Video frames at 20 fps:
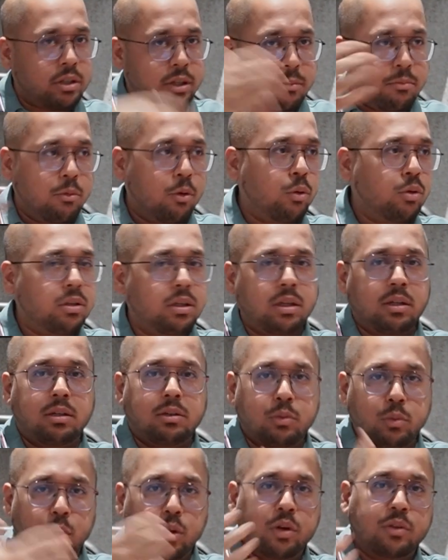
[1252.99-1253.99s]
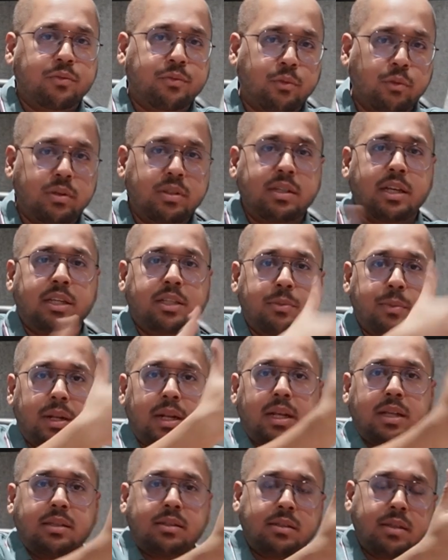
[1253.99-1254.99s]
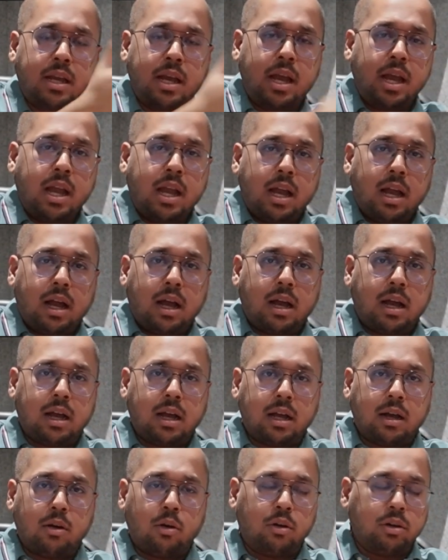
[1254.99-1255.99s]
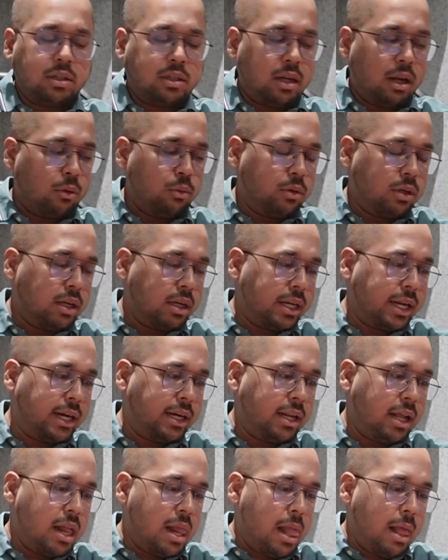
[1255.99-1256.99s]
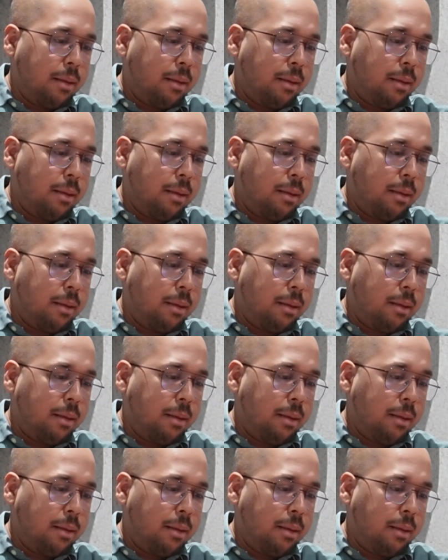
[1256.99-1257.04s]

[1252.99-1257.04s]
remote workforce as well as on cloud, right?